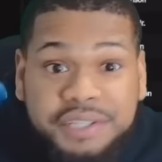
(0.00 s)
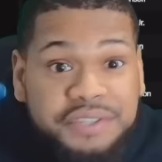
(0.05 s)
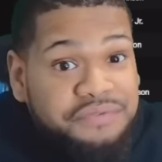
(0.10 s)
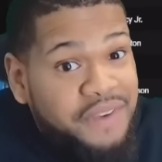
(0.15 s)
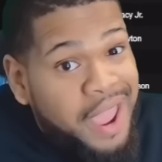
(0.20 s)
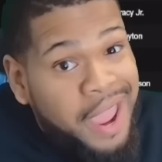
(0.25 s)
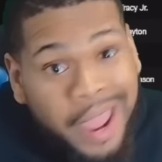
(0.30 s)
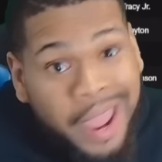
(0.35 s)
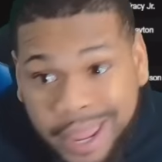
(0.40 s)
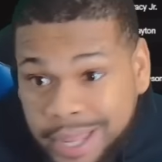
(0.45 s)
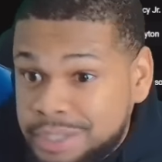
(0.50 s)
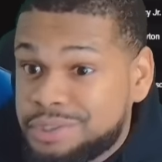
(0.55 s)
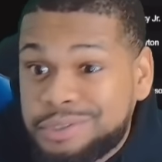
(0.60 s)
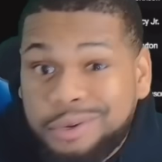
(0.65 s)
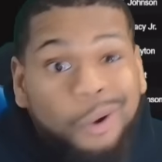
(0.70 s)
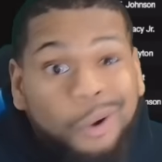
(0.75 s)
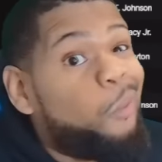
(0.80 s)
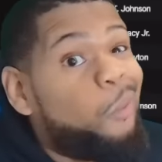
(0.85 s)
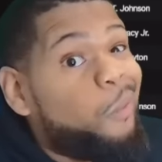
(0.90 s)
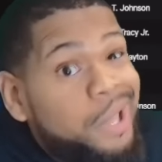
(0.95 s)

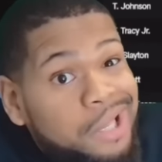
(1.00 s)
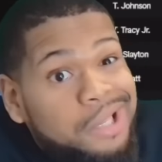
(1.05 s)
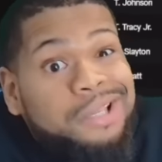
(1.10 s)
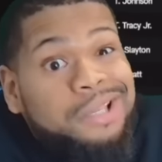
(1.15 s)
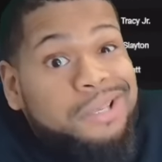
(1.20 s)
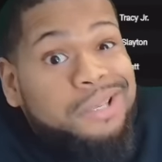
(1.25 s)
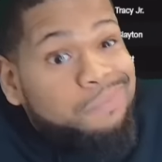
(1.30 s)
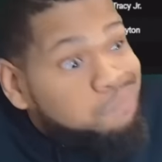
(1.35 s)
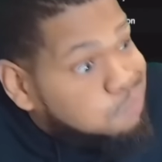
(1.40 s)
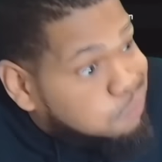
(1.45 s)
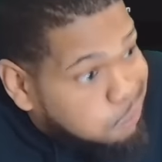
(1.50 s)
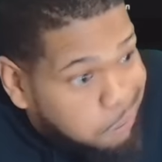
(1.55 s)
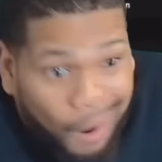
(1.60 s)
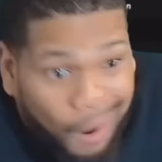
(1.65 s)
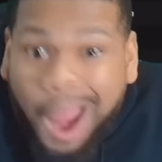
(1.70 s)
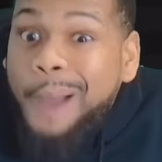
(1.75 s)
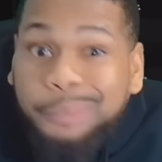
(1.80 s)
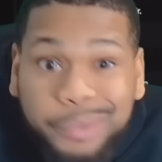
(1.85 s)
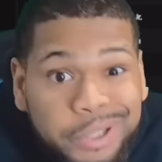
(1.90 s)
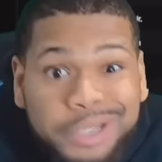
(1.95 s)
fans, we
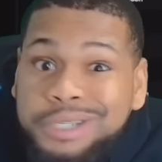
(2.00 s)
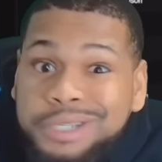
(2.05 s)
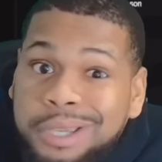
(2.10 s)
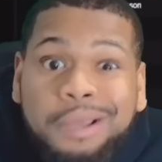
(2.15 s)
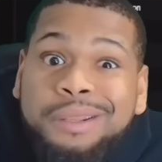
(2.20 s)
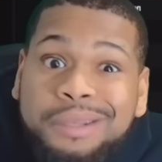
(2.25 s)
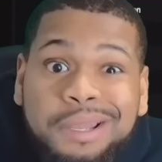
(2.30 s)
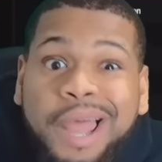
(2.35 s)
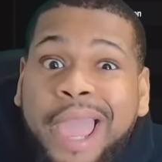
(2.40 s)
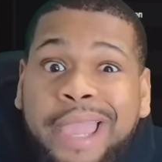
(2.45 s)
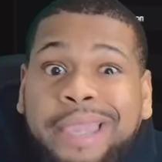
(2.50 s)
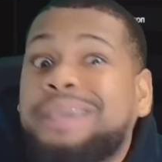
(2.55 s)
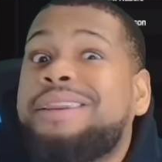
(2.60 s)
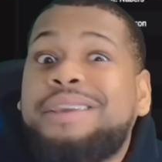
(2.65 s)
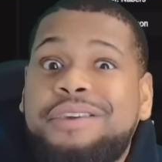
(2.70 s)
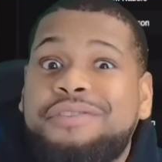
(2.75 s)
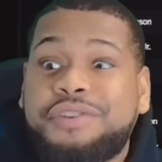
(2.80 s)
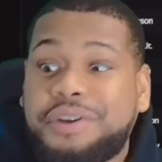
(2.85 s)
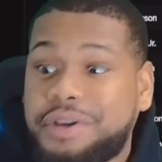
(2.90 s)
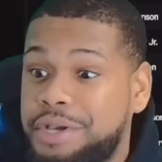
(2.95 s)
probably shouldn't like it
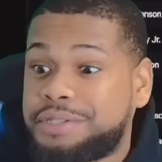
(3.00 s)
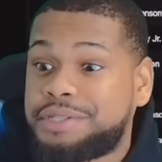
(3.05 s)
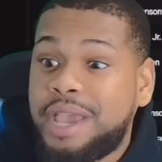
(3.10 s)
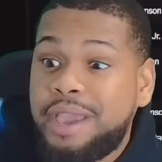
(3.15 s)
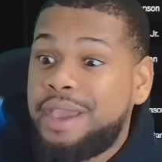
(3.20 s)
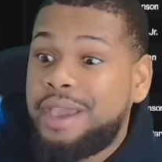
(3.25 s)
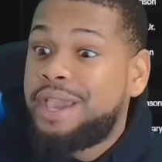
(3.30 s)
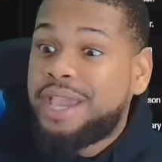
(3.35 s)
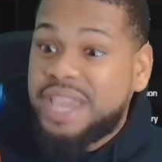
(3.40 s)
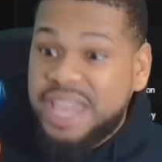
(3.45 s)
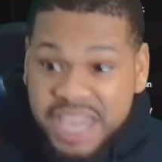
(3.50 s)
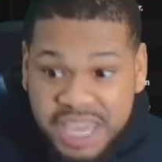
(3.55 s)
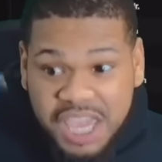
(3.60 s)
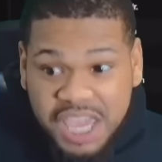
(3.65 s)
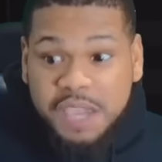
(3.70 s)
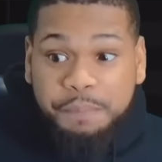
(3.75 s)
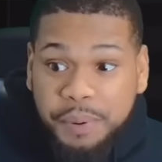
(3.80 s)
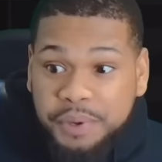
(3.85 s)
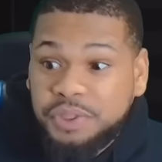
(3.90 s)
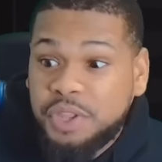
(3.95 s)
either, because he
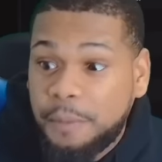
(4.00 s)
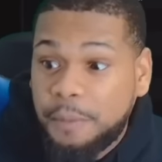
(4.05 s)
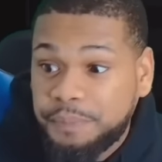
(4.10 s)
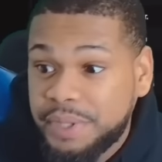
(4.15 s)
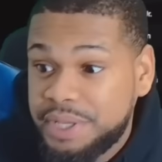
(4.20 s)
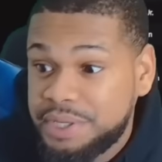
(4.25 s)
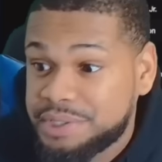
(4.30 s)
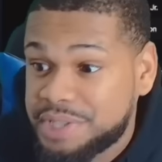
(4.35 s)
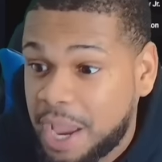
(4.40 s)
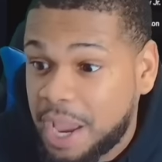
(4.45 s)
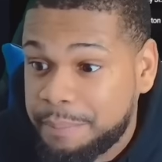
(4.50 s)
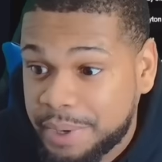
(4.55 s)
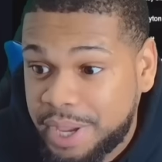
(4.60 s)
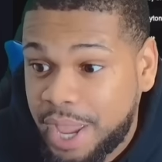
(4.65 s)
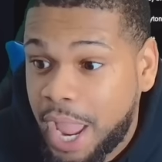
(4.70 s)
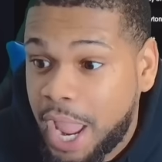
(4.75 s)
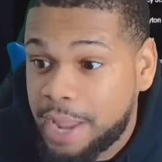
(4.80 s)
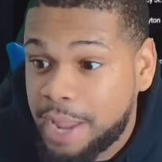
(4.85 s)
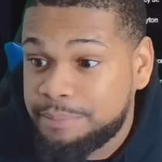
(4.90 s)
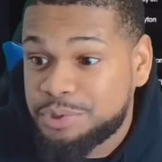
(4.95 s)
keep putting up these type of
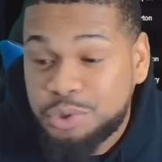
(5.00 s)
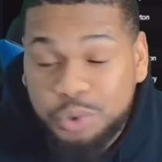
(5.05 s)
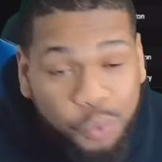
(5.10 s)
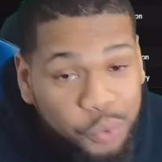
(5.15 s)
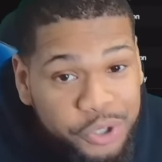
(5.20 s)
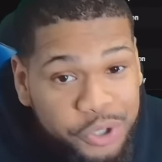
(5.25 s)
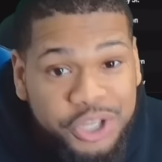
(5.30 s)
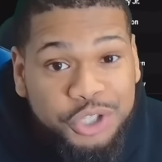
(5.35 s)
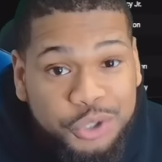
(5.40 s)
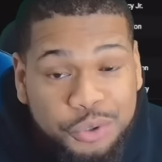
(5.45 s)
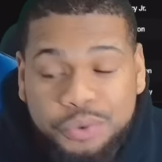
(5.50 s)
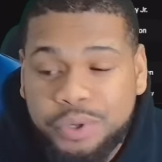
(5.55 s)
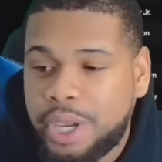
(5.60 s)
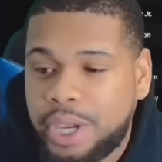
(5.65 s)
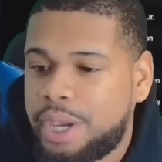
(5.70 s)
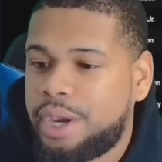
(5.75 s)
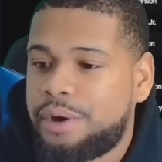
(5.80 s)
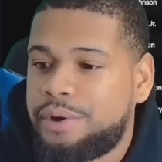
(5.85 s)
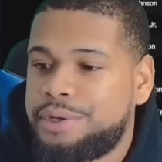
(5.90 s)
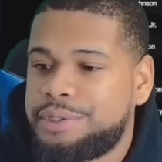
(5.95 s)
games, 22
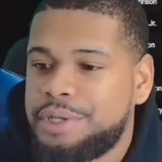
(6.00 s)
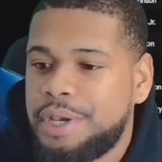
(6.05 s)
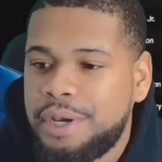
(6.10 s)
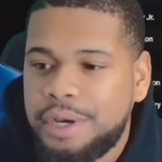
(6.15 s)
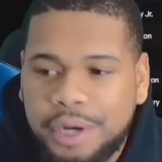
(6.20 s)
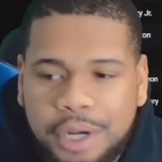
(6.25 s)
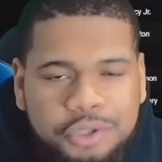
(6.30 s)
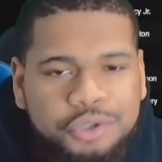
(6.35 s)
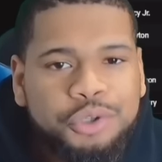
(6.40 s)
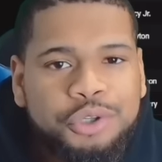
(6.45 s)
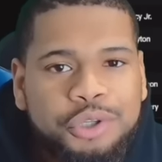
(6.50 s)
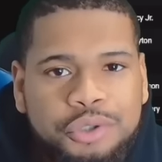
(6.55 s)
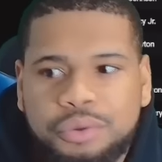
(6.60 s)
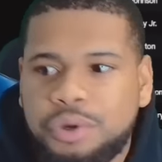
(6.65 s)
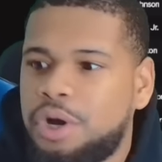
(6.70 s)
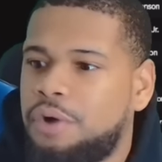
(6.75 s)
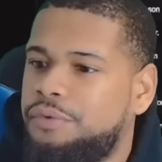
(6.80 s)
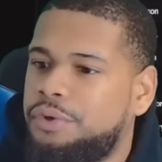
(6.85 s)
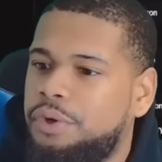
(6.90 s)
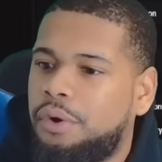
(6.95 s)
carries,
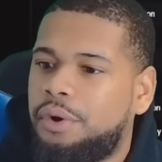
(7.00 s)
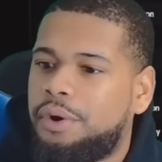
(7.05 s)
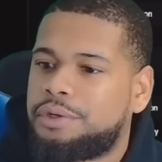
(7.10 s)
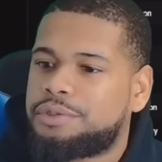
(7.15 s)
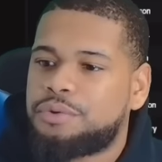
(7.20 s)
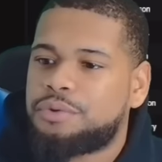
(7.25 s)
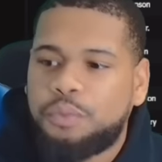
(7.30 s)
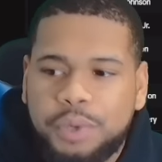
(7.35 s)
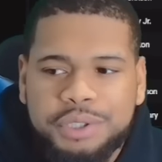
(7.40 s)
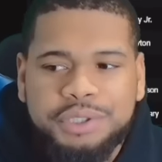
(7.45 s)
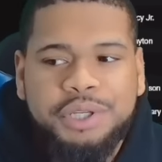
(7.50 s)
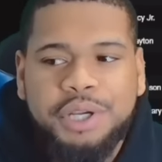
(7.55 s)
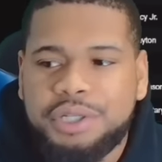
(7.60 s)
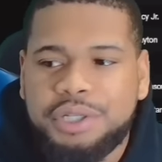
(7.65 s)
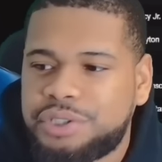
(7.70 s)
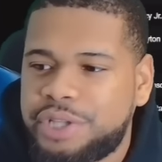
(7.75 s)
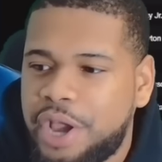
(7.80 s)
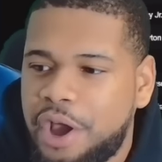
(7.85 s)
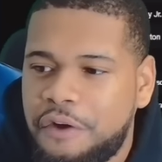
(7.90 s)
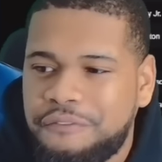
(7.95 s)
112 yards, one
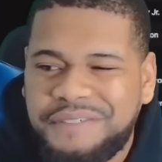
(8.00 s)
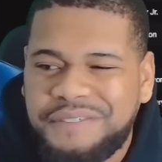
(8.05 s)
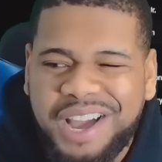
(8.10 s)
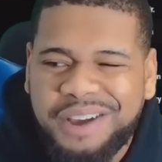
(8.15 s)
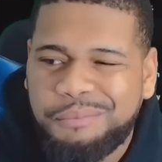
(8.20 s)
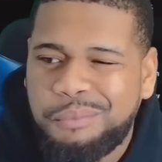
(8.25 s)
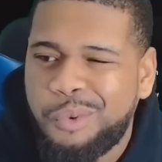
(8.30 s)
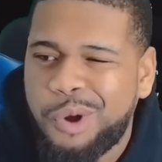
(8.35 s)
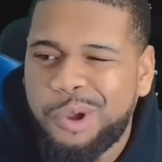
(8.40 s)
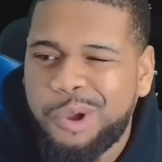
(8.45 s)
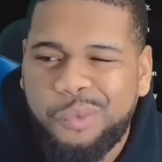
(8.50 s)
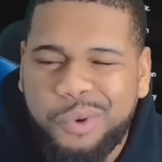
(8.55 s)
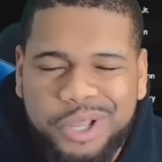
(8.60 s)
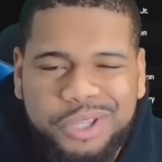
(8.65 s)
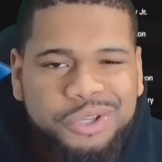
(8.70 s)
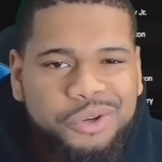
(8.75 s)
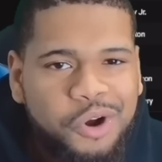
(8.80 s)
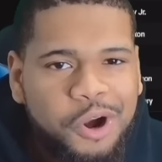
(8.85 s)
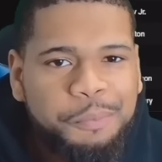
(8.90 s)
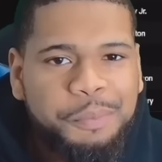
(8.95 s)
touchdown,
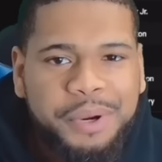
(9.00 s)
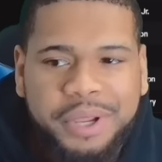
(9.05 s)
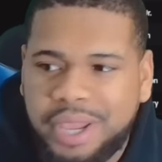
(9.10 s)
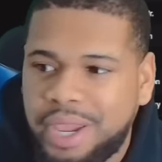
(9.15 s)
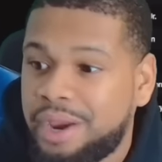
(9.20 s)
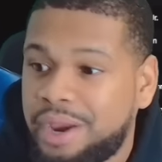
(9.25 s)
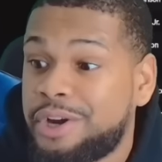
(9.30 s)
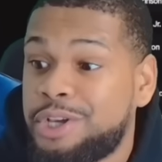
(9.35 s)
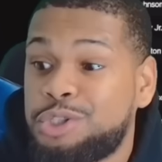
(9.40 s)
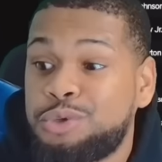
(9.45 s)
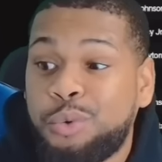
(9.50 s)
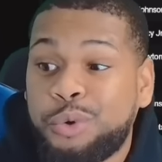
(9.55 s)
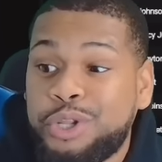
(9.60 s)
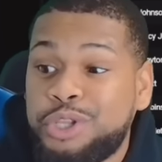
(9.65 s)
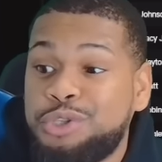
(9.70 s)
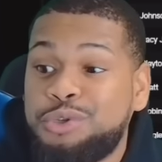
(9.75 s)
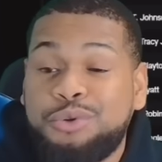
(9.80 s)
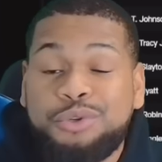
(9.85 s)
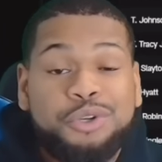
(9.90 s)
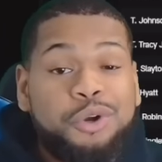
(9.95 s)
5.1 yard per carry,
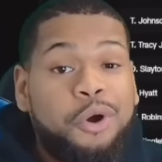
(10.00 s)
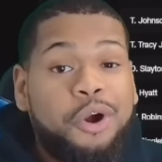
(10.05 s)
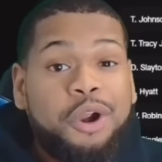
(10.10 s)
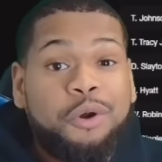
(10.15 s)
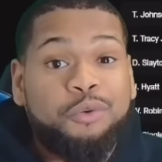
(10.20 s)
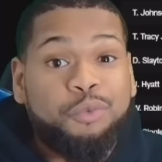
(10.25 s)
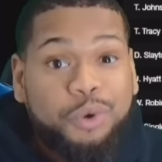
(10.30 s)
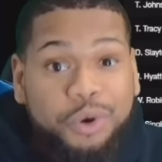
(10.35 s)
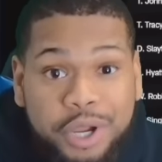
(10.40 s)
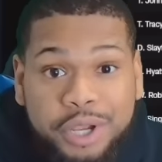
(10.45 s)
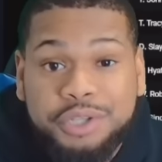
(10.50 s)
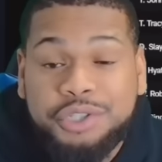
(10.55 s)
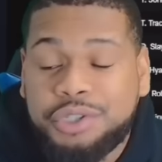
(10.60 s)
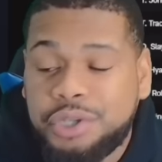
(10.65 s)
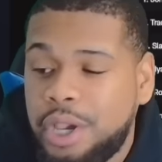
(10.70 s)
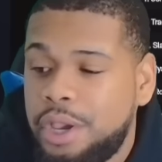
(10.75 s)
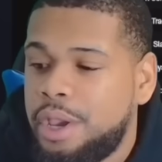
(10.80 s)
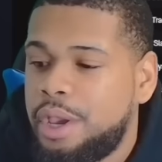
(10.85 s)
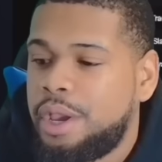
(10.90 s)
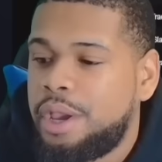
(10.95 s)
22-yard
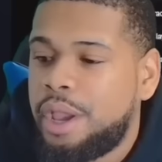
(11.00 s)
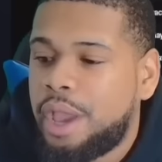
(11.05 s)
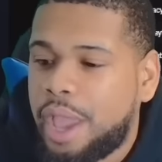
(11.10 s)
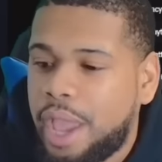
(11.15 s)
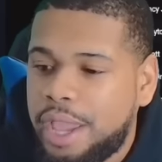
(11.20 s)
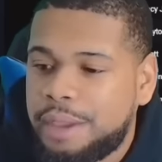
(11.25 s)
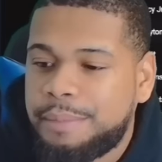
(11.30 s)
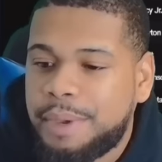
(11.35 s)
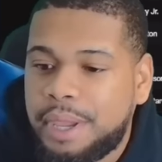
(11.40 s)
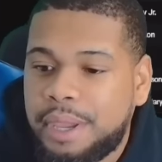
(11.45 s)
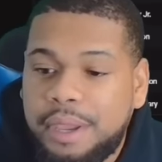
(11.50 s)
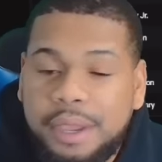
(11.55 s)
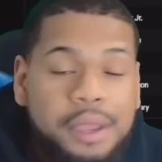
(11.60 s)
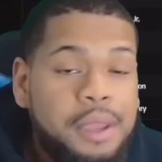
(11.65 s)
rush. Hey, man,